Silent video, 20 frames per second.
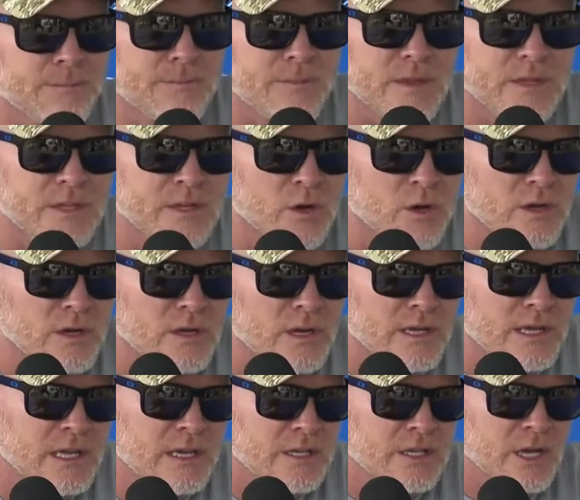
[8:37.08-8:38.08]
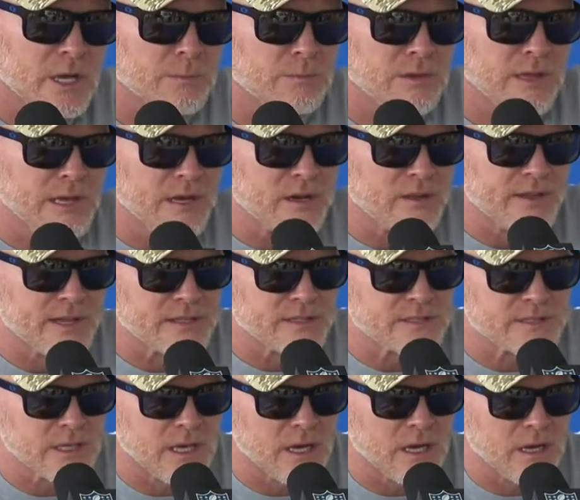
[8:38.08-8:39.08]
Um, you know, again, a young player
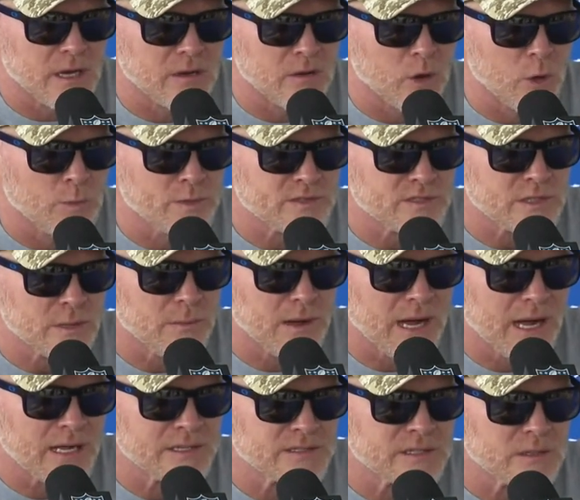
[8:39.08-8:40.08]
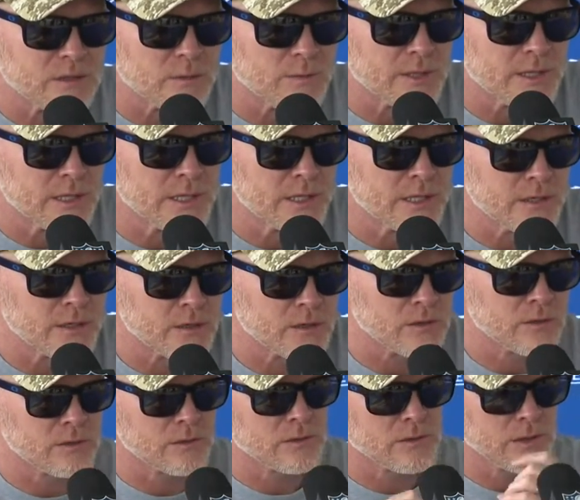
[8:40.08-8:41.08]
that's uh, opened some eyes a little bit
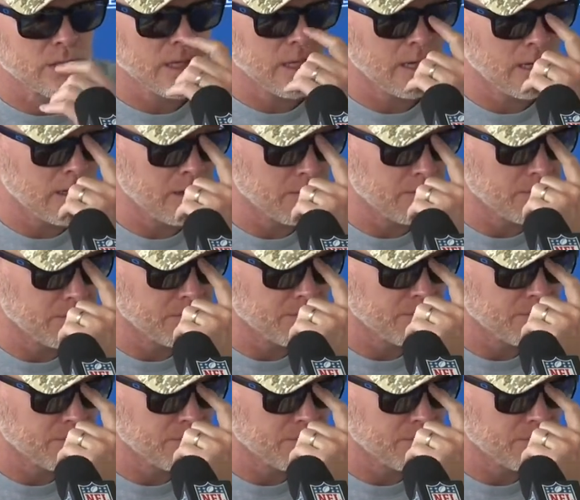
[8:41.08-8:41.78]
here um,